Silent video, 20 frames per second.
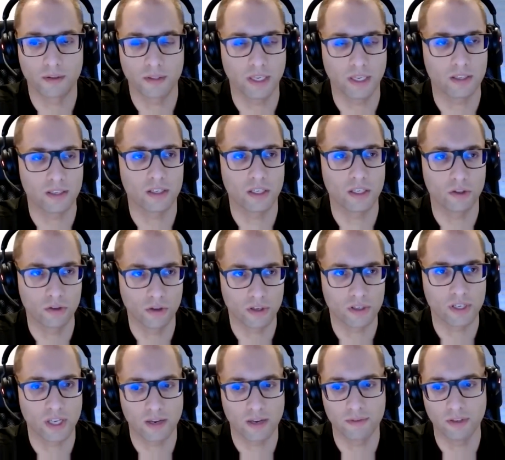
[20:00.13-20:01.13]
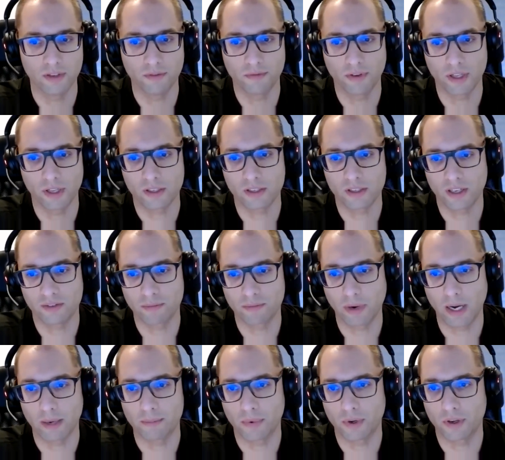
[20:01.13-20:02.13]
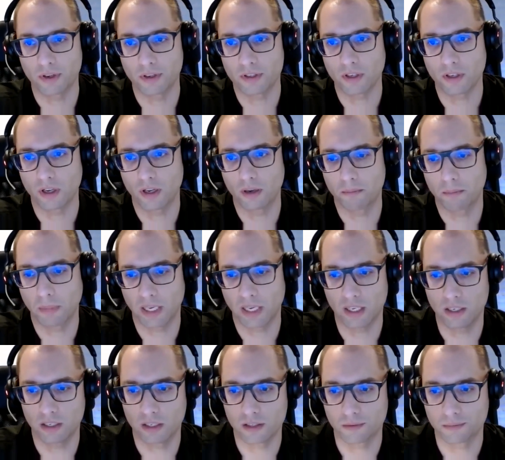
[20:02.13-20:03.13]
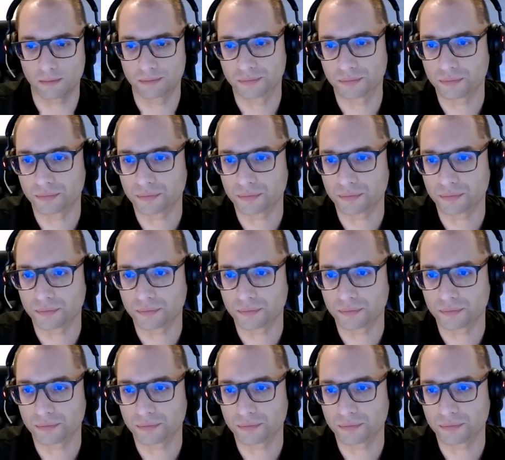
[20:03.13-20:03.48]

yes, it does have the fail-safe bypass mechanism.